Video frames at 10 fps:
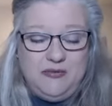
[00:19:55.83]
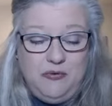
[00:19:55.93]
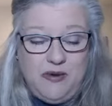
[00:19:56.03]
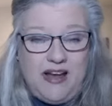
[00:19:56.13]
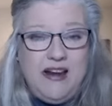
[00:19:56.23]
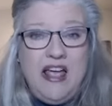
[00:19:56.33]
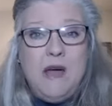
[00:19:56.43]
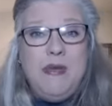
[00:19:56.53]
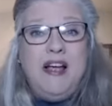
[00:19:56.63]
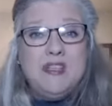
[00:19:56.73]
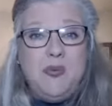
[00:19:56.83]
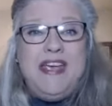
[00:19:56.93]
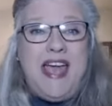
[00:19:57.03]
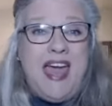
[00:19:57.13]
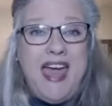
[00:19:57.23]
right? Because we
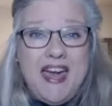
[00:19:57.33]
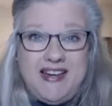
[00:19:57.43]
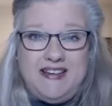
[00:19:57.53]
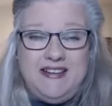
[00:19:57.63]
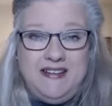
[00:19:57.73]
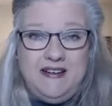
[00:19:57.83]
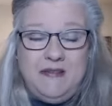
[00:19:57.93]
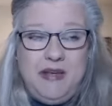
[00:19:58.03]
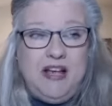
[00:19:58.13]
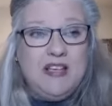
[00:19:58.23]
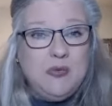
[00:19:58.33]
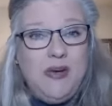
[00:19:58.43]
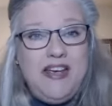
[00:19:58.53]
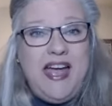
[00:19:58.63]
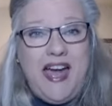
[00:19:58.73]
can, because
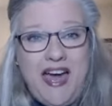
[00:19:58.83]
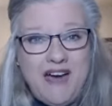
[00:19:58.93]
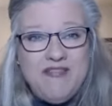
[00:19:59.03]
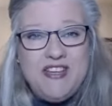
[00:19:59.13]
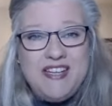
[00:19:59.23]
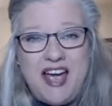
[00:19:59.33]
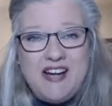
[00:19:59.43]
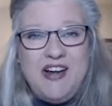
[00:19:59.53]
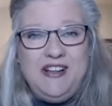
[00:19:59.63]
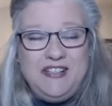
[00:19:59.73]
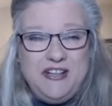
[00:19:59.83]
we have the technology